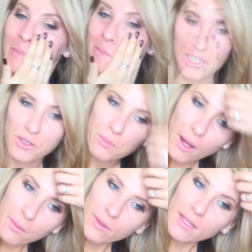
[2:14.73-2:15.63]
And I should
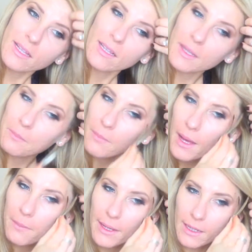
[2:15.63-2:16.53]
probably clip
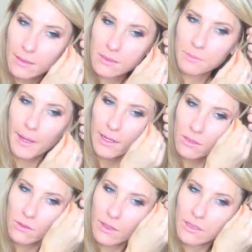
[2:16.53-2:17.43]
my bangs back
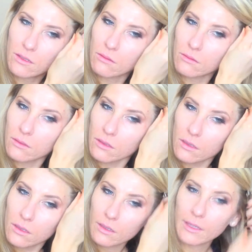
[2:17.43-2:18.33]
so they don't
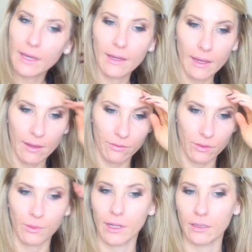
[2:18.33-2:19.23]
get
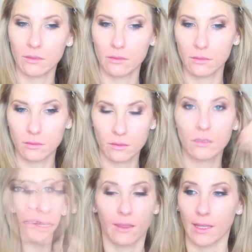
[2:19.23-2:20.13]
everywhere.
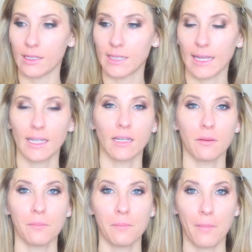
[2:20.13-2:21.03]
Then taking
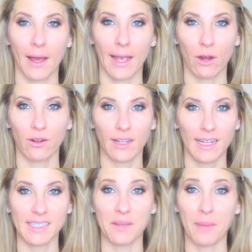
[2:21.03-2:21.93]
my
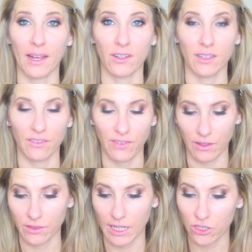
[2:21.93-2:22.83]
Hourglass Immaculate
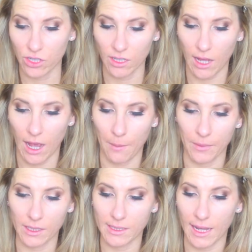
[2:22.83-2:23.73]
Foundation,
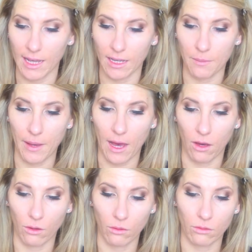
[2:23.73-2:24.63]
I'm going to take
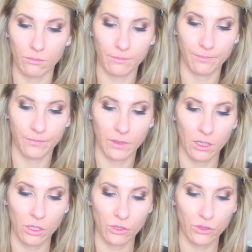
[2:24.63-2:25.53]
about
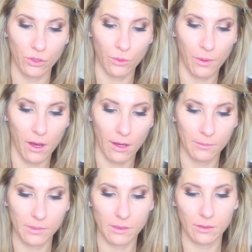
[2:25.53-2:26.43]
two
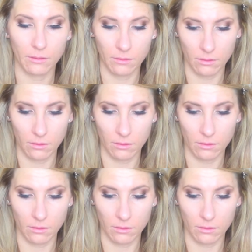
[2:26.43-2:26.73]
pumps.